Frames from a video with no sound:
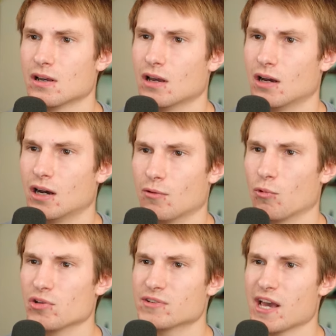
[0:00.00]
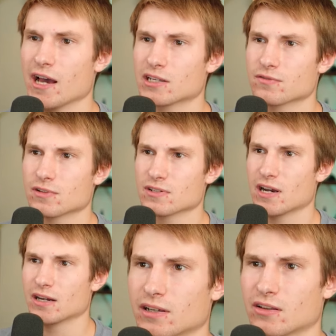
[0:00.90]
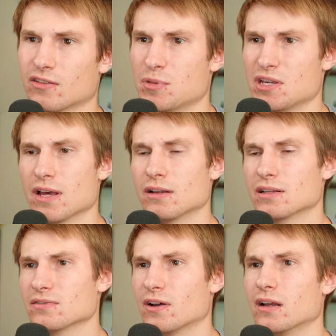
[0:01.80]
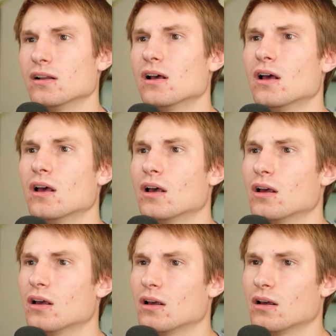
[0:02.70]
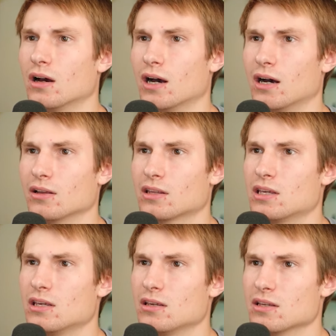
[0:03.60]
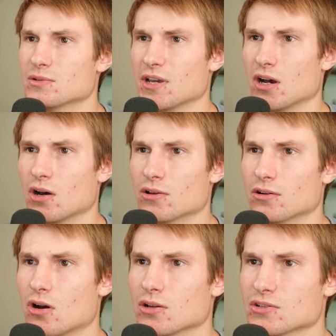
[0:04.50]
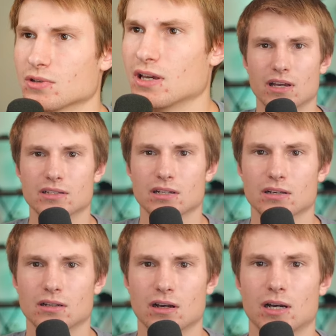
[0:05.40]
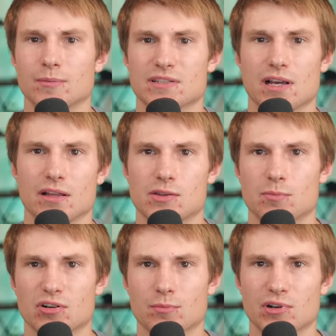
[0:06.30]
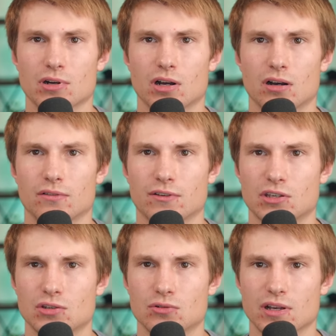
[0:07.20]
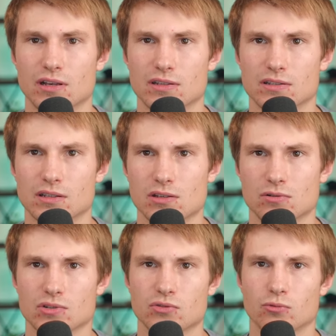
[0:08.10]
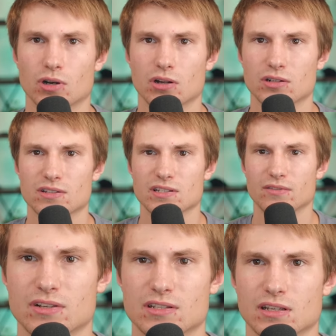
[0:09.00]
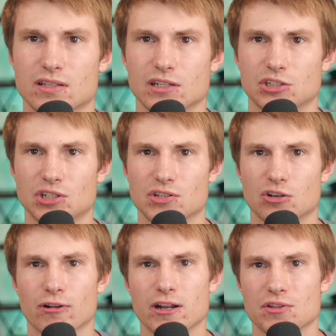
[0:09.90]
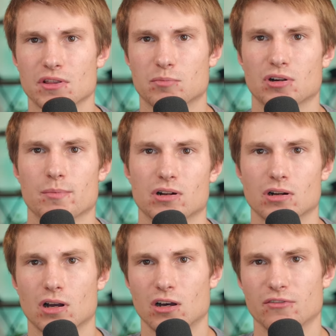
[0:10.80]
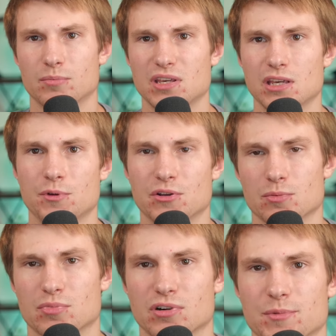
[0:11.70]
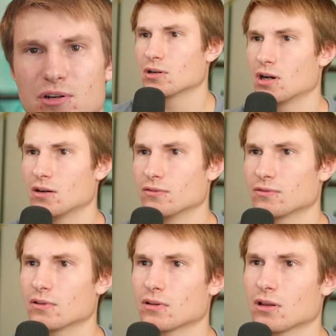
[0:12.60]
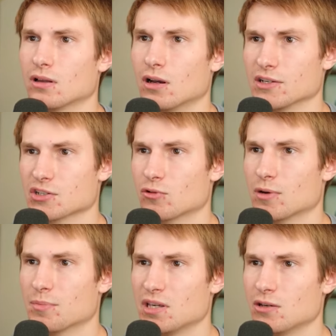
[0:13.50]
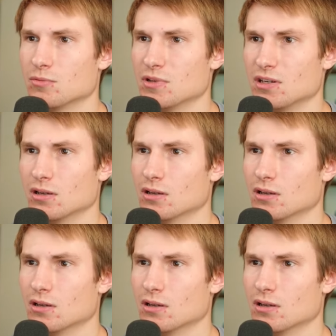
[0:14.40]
and we'll use X for the side length of P then, that's fine. Key things we also get is that the perimeter of Q is equal to 176 inches greater than the perimeter of P. We know the perimeter of square P would be,